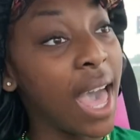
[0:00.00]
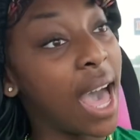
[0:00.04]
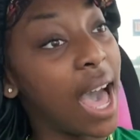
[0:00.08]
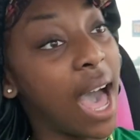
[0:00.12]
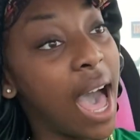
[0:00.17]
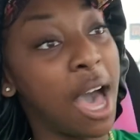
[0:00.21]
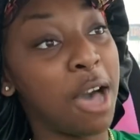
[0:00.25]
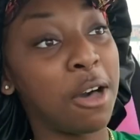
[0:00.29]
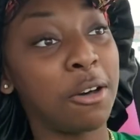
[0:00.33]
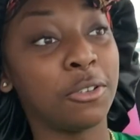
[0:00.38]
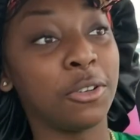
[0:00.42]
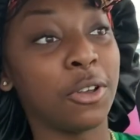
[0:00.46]

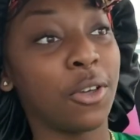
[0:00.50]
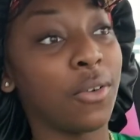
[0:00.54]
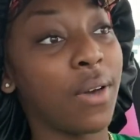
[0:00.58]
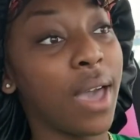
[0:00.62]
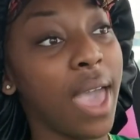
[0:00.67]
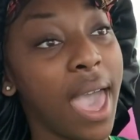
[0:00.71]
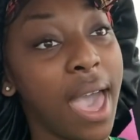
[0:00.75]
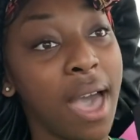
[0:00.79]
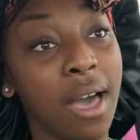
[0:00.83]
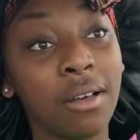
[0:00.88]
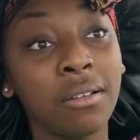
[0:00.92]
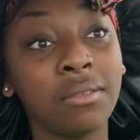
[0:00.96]
I don't know
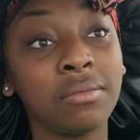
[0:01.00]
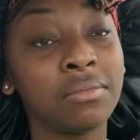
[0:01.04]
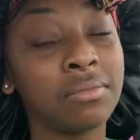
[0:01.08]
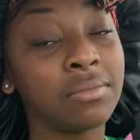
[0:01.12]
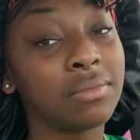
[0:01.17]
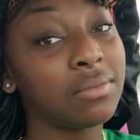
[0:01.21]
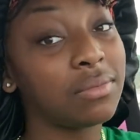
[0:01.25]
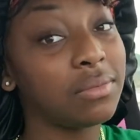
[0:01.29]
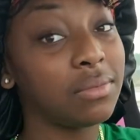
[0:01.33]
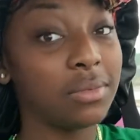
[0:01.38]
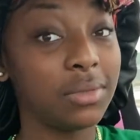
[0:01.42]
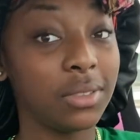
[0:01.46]
how,
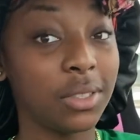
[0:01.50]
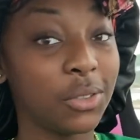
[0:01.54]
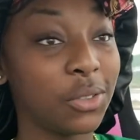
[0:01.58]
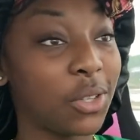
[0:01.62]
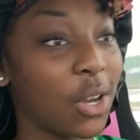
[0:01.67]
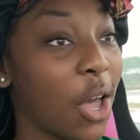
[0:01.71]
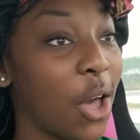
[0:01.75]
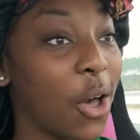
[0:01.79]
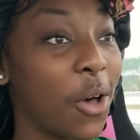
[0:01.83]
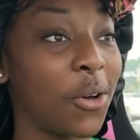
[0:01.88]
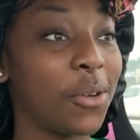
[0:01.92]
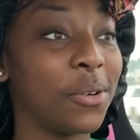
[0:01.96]
you
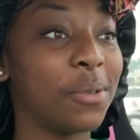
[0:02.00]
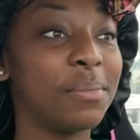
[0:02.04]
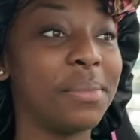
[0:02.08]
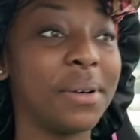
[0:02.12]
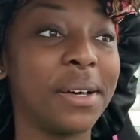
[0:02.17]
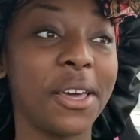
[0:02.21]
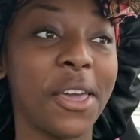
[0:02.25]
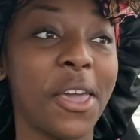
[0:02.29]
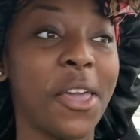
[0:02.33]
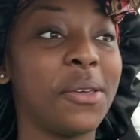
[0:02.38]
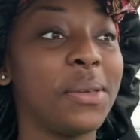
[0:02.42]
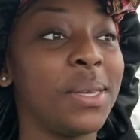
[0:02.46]
know,
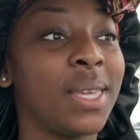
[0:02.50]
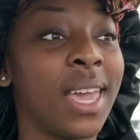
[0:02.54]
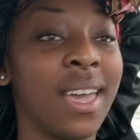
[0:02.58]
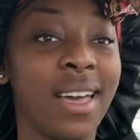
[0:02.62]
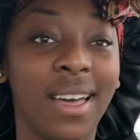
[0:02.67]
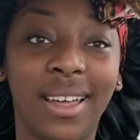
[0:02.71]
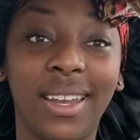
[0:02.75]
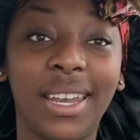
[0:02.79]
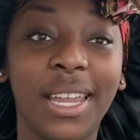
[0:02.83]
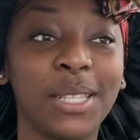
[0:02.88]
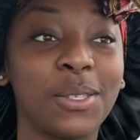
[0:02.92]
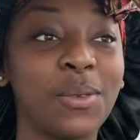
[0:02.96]
but
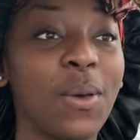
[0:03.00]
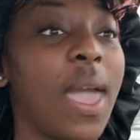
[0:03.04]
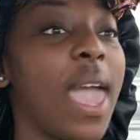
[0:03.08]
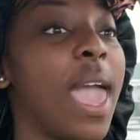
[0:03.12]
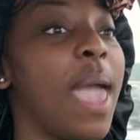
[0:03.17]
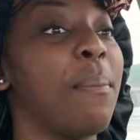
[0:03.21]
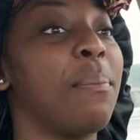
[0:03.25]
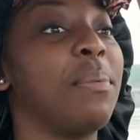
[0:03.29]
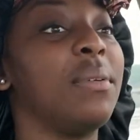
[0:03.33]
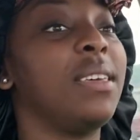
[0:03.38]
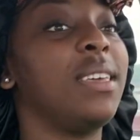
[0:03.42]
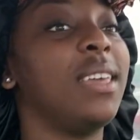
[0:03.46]
yeah, that's what
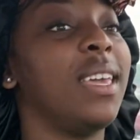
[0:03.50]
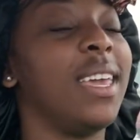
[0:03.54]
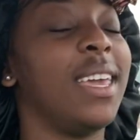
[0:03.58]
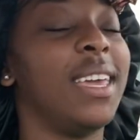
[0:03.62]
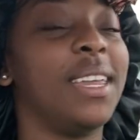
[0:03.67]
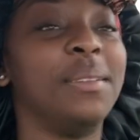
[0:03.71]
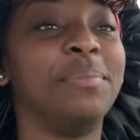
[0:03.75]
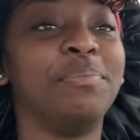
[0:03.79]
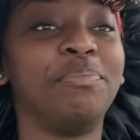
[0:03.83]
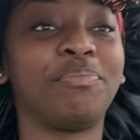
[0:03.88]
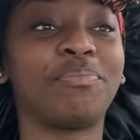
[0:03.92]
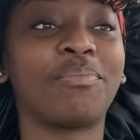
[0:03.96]
happened,
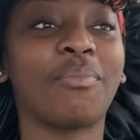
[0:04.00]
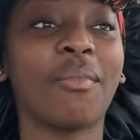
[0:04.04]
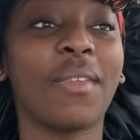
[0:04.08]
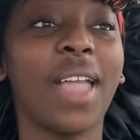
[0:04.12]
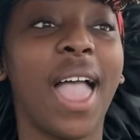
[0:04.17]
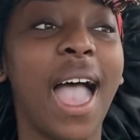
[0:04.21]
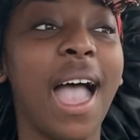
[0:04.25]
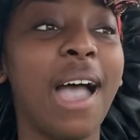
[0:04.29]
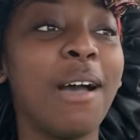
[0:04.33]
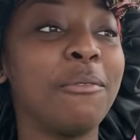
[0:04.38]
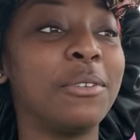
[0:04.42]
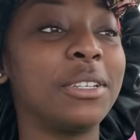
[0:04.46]
and
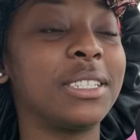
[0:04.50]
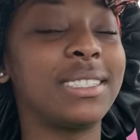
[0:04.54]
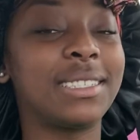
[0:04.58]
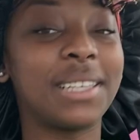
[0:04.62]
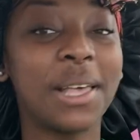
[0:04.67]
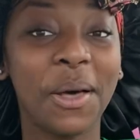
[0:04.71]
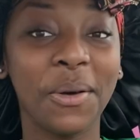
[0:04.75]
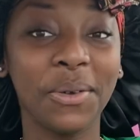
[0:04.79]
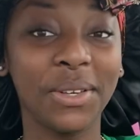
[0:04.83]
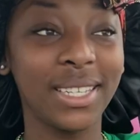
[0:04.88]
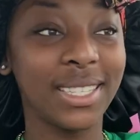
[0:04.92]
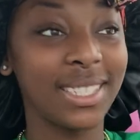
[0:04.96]
I was
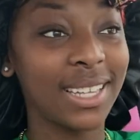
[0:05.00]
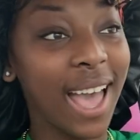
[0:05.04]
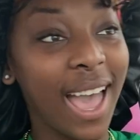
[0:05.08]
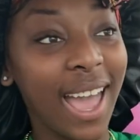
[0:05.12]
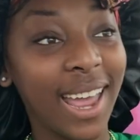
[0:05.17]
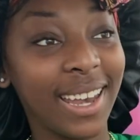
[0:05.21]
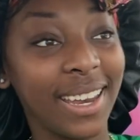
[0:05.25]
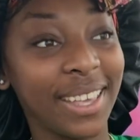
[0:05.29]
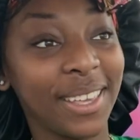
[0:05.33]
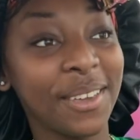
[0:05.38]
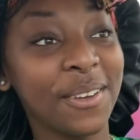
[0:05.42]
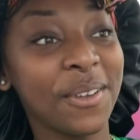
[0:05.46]
so
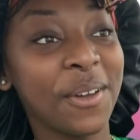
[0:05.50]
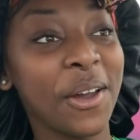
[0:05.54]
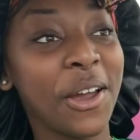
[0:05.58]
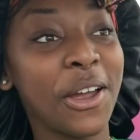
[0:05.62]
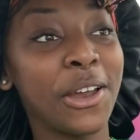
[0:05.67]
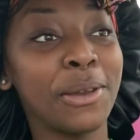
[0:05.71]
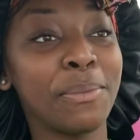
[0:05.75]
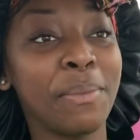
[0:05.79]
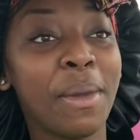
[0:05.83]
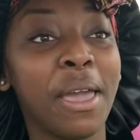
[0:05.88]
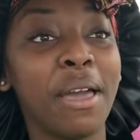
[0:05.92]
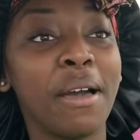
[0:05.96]
excited. Your girl
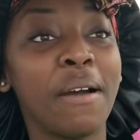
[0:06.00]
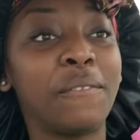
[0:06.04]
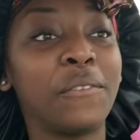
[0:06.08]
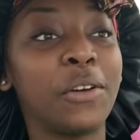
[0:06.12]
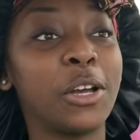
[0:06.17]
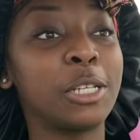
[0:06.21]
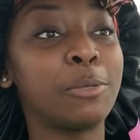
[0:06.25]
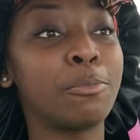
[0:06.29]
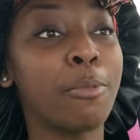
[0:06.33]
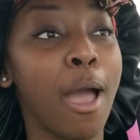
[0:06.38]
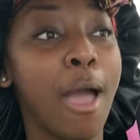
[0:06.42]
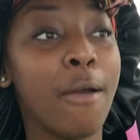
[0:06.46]
done made her
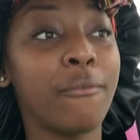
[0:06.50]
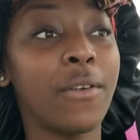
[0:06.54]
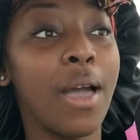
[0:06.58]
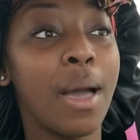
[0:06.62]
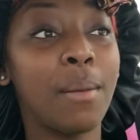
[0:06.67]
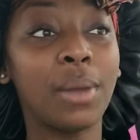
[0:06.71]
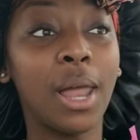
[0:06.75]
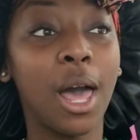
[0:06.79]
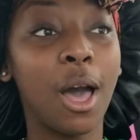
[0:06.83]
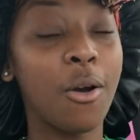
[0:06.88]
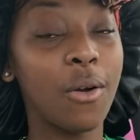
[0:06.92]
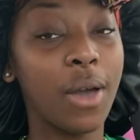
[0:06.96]
first profit.
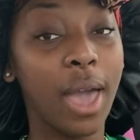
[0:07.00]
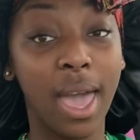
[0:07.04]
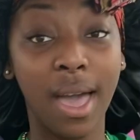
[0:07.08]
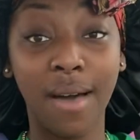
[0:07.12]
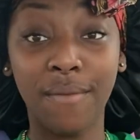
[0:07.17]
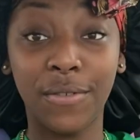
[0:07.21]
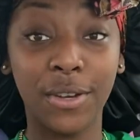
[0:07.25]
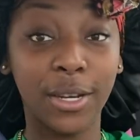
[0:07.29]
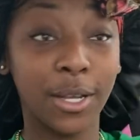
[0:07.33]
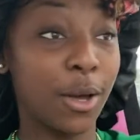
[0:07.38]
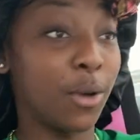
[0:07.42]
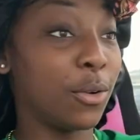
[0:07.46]
I'm like, okay, I'm
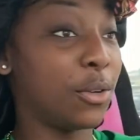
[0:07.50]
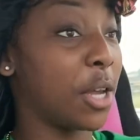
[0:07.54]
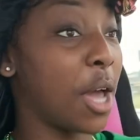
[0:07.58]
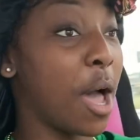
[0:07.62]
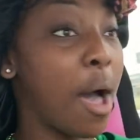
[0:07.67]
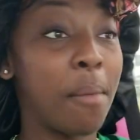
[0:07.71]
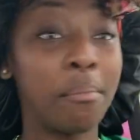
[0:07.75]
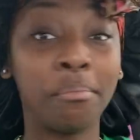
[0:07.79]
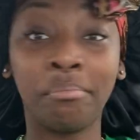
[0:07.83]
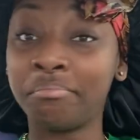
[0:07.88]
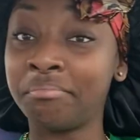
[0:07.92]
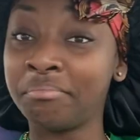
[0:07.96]
finna go
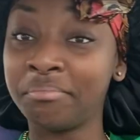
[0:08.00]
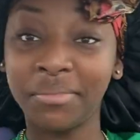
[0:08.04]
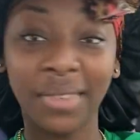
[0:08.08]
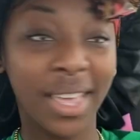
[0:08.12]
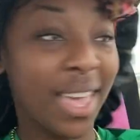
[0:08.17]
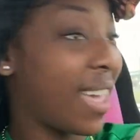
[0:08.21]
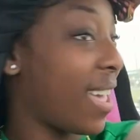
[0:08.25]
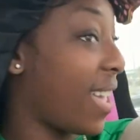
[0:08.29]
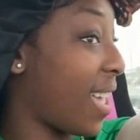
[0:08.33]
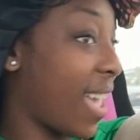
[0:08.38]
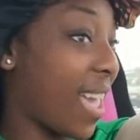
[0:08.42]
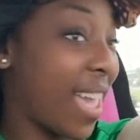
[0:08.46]
dumb.
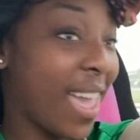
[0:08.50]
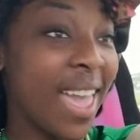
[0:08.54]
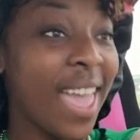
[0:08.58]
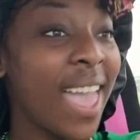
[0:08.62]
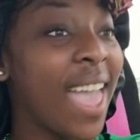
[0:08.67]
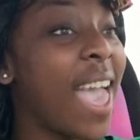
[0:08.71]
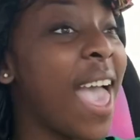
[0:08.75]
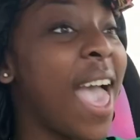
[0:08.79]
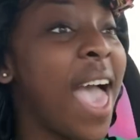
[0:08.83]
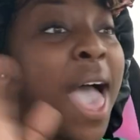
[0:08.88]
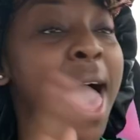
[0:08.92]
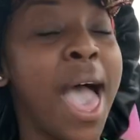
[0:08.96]

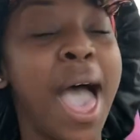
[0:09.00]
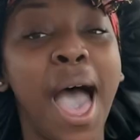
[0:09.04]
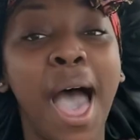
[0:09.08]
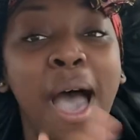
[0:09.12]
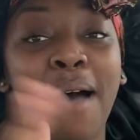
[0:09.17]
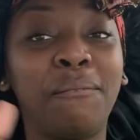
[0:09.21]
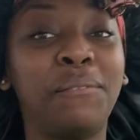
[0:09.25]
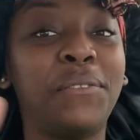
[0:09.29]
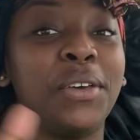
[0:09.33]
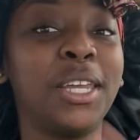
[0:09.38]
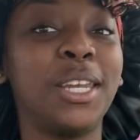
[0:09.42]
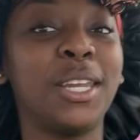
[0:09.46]

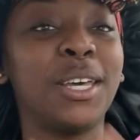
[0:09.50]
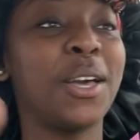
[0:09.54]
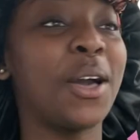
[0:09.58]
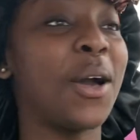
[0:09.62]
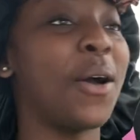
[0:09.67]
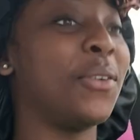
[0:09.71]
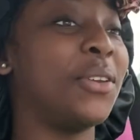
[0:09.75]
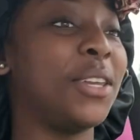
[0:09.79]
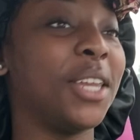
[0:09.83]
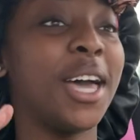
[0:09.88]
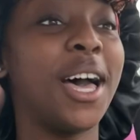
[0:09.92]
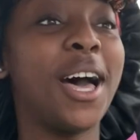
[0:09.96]
I'm finna
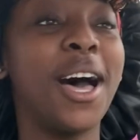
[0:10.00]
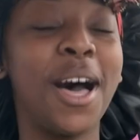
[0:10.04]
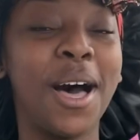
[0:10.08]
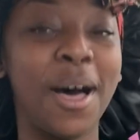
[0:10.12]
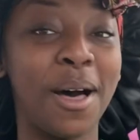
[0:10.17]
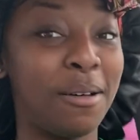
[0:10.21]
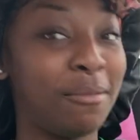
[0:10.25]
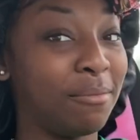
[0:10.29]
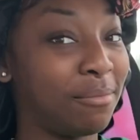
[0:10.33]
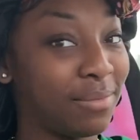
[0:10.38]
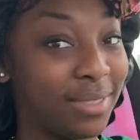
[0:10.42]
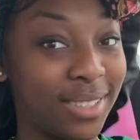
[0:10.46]
go
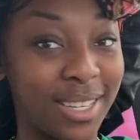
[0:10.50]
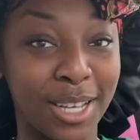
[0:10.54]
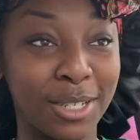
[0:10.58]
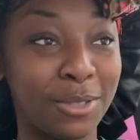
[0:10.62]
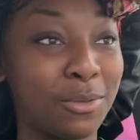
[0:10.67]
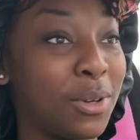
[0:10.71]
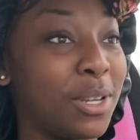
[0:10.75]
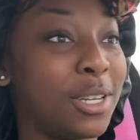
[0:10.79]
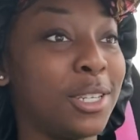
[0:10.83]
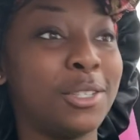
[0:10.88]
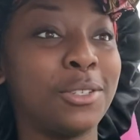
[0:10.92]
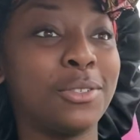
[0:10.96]
dumb, cause
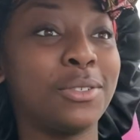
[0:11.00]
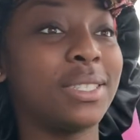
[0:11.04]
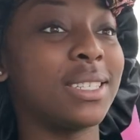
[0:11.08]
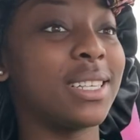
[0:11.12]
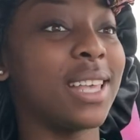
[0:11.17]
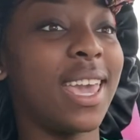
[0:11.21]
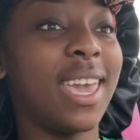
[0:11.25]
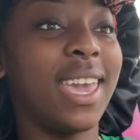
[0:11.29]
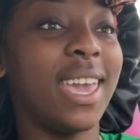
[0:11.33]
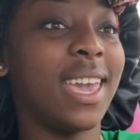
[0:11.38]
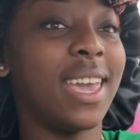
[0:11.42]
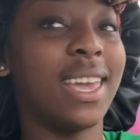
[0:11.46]
what is you
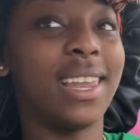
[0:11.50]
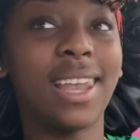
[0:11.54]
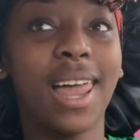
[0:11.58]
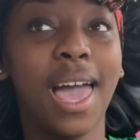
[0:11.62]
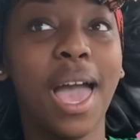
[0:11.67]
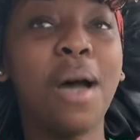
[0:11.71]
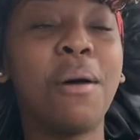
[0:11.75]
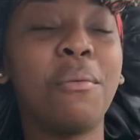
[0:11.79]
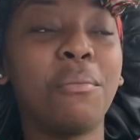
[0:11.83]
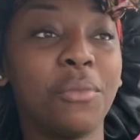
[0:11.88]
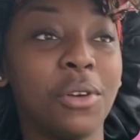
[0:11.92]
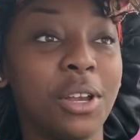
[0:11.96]
saying? Like,
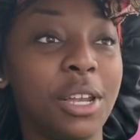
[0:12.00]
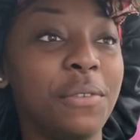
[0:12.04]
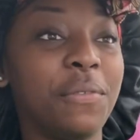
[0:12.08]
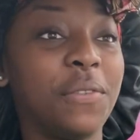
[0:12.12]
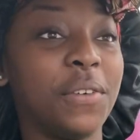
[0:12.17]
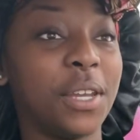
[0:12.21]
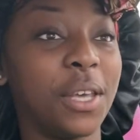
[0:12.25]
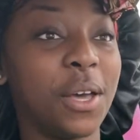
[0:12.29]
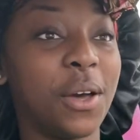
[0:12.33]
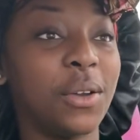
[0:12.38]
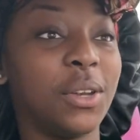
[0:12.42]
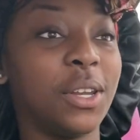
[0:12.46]
I'm really
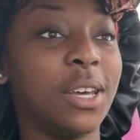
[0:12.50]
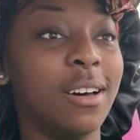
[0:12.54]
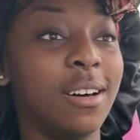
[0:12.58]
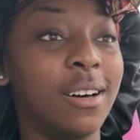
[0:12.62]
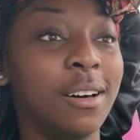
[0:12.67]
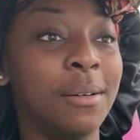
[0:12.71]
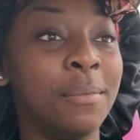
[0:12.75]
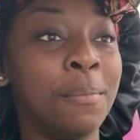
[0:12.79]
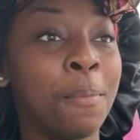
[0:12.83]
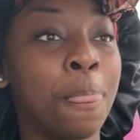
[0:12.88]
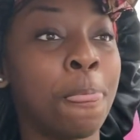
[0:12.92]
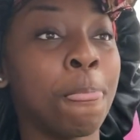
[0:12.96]
finna go
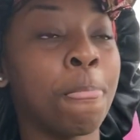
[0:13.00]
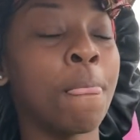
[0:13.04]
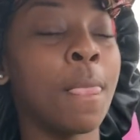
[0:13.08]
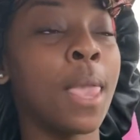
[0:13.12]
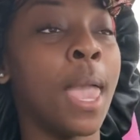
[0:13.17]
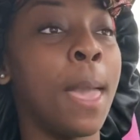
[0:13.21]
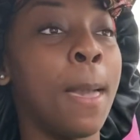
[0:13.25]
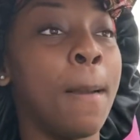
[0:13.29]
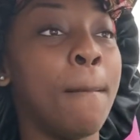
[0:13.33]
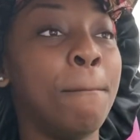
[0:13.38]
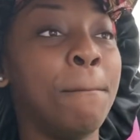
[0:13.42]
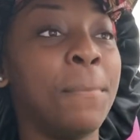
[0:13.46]
dumb.
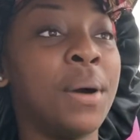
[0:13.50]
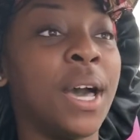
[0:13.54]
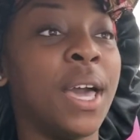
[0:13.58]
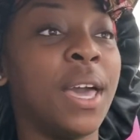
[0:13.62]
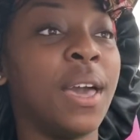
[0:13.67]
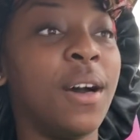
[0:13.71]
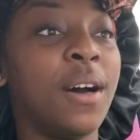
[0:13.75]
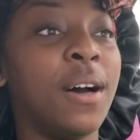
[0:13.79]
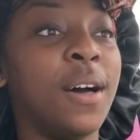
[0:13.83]
But